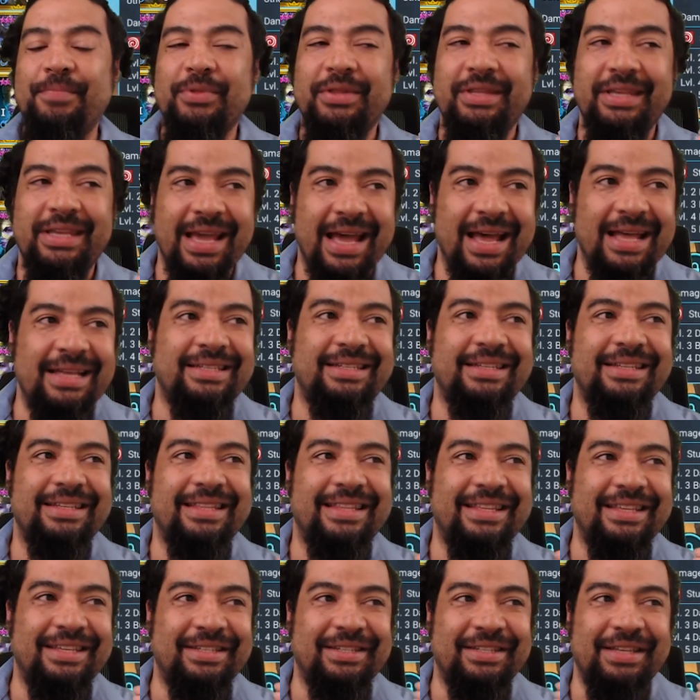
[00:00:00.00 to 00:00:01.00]
Yes,
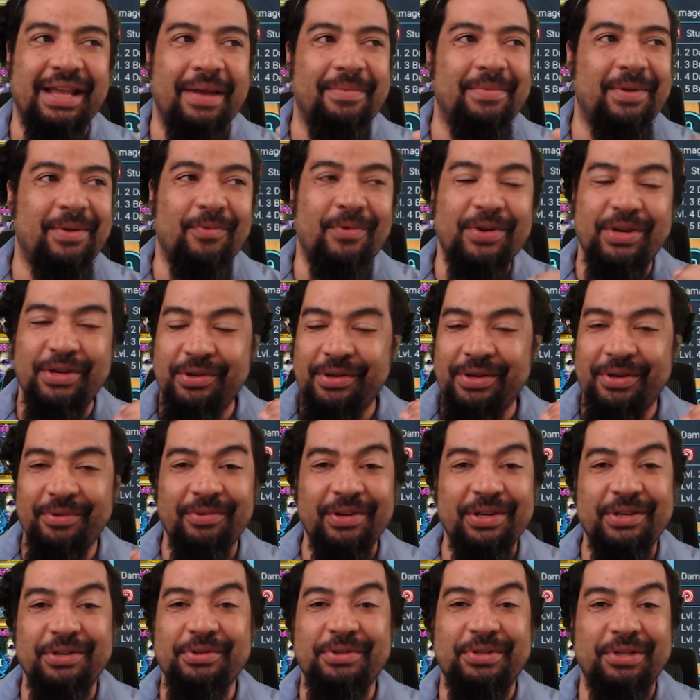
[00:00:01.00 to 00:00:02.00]
when you can
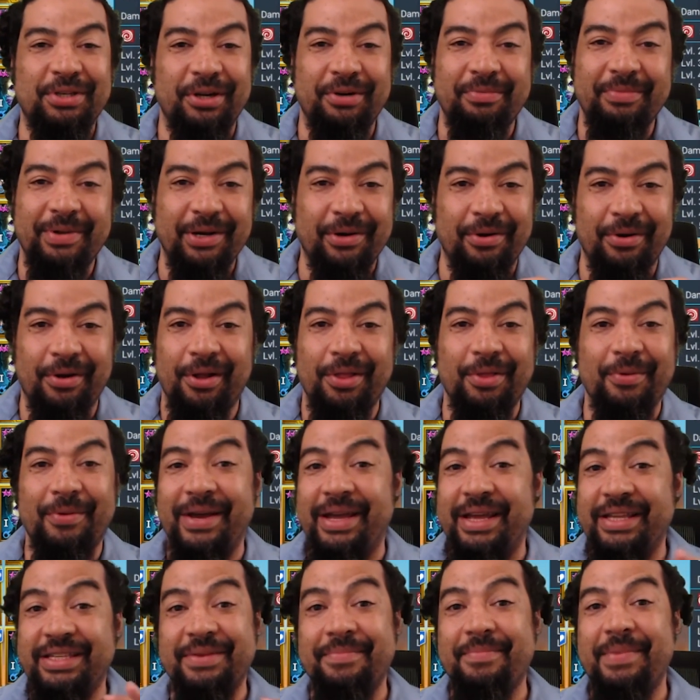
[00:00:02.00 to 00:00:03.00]
reduce turn meter all the
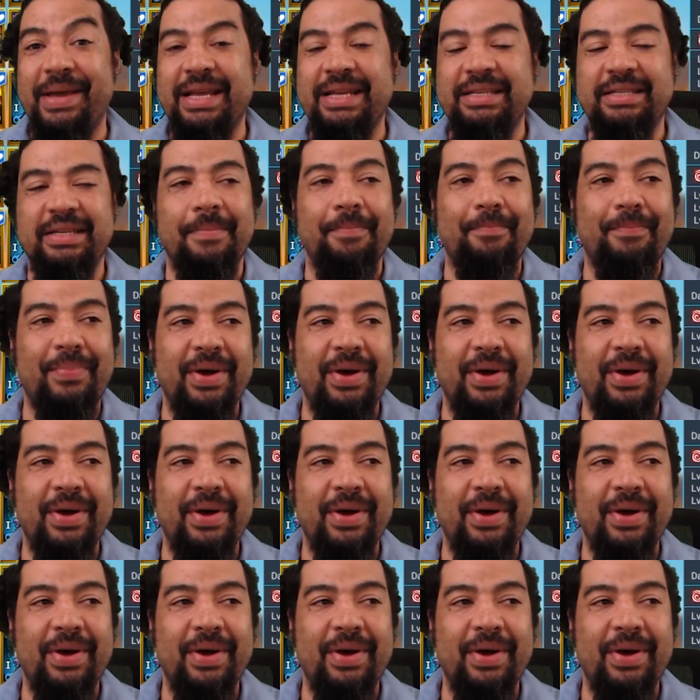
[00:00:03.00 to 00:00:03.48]
way, it's amazing.